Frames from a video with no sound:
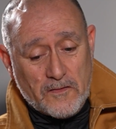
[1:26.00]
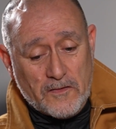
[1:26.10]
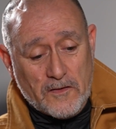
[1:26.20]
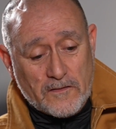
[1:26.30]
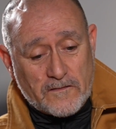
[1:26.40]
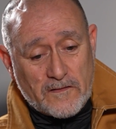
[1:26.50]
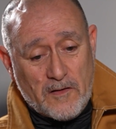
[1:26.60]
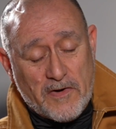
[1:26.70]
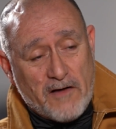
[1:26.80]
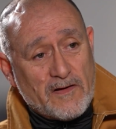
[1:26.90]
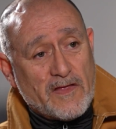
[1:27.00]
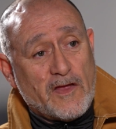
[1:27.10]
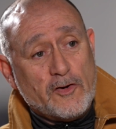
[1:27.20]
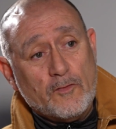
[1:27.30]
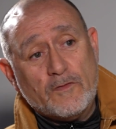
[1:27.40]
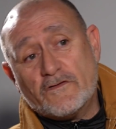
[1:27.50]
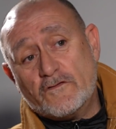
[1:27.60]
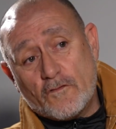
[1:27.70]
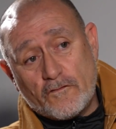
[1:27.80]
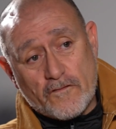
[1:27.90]
that apparently they knew was a
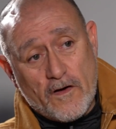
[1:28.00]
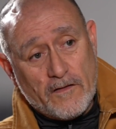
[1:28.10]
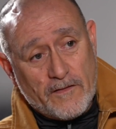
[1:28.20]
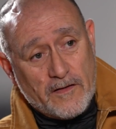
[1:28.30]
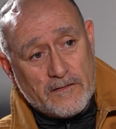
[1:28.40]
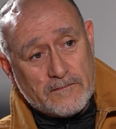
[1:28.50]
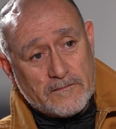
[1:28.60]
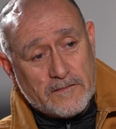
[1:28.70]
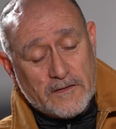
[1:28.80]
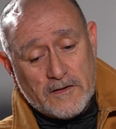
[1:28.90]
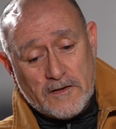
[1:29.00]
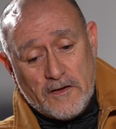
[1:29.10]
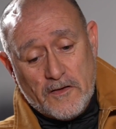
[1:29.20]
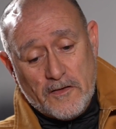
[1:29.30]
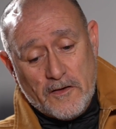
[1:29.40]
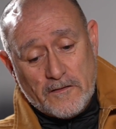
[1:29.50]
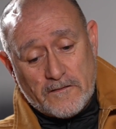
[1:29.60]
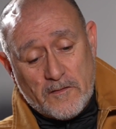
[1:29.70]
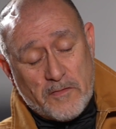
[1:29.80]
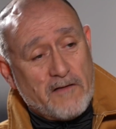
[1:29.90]
drunk driver,
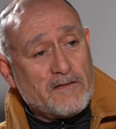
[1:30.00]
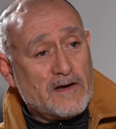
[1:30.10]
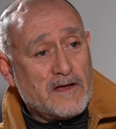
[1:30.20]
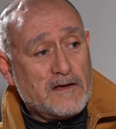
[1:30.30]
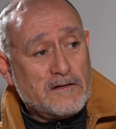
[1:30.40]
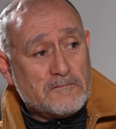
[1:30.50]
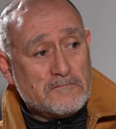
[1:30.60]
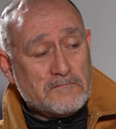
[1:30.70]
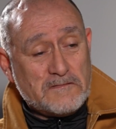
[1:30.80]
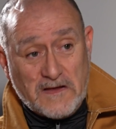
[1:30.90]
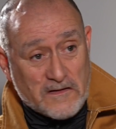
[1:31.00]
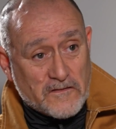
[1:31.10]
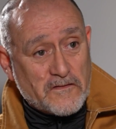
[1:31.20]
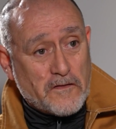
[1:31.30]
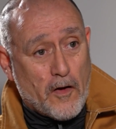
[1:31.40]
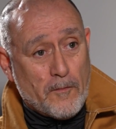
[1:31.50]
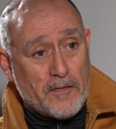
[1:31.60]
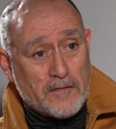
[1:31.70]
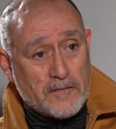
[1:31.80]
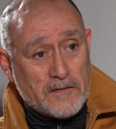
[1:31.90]
that apparently didn't
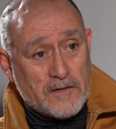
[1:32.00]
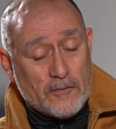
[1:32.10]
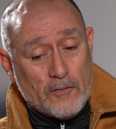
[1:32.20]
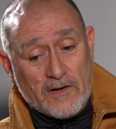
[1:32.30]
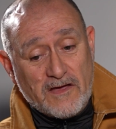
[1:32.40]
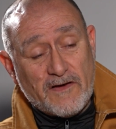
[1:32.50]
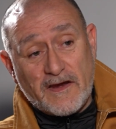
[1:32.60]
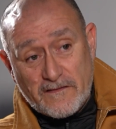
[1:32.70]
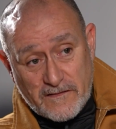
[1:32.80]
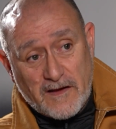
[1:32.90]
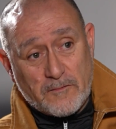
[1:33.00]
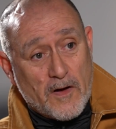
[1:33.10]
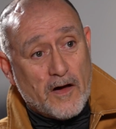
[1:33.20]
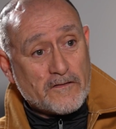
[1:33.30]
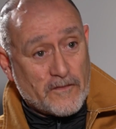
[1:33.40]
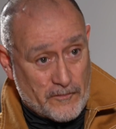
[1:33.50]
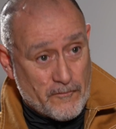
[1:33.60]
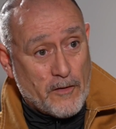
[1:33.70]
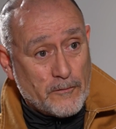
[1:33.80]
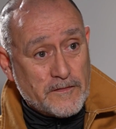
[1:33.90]
stop or leave any skid marks on the
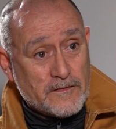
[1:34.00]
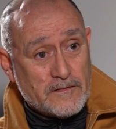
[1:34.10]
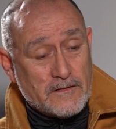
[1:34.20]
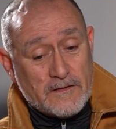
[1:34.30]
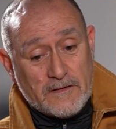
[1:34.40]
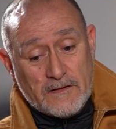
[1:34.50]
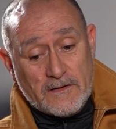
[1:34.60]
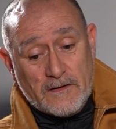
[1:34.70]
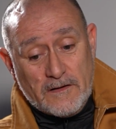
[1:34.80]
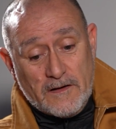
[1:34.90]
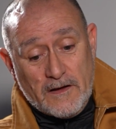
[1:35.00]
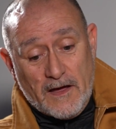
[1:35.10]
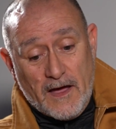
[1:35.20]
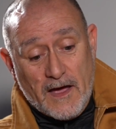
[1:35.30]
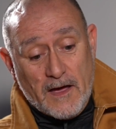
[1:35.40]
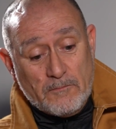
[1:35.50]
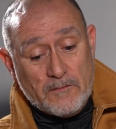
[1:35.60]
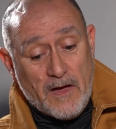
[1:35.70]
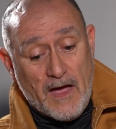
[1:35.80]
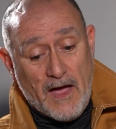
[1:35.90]
road.
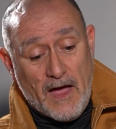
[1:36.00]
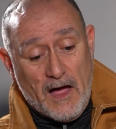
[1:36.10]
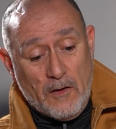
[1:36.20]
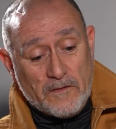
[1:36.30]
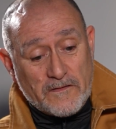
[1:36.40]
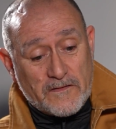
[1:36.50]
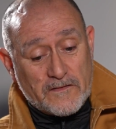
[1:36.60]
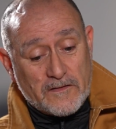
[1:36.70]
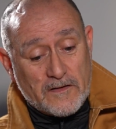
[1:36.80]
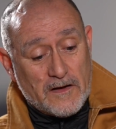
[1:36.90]
I was